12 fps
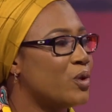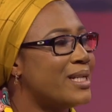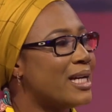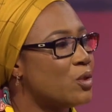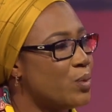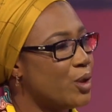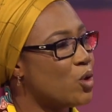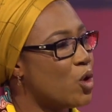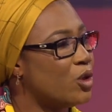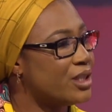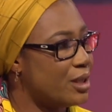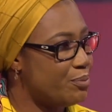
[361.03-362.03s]
that we
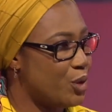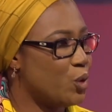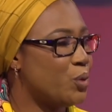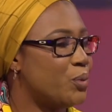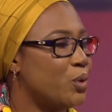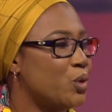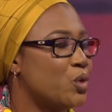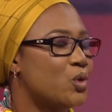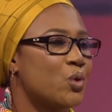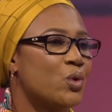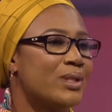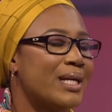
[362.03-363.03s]
call the pupil. Mm.
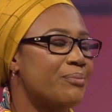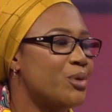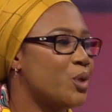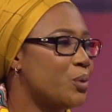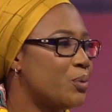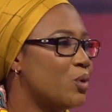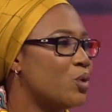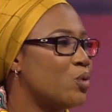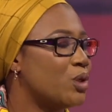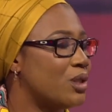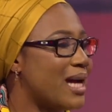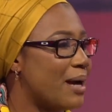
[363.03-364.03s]
So the pupil
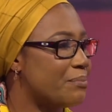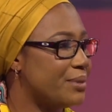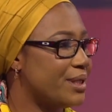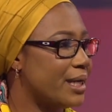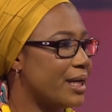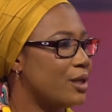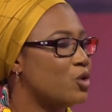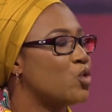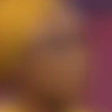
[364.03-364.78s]
would appear to